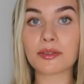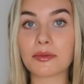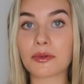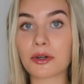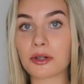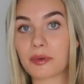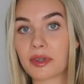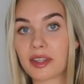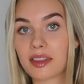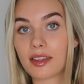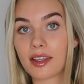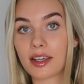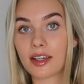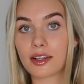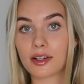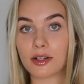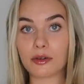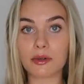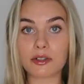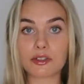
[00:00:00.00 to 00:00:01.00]
What do we
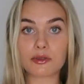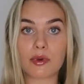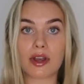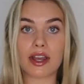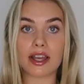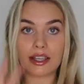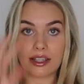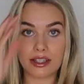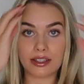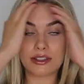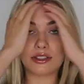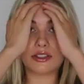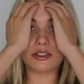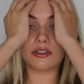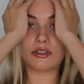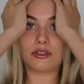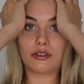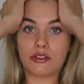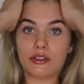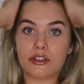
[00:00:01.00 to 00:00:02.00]
think? Which way do
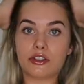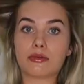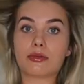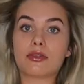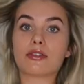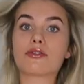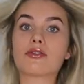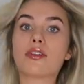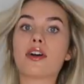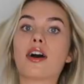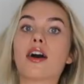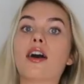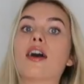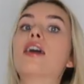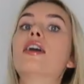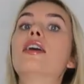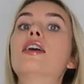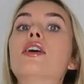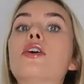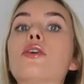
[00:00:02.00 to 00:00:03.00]
you prefer?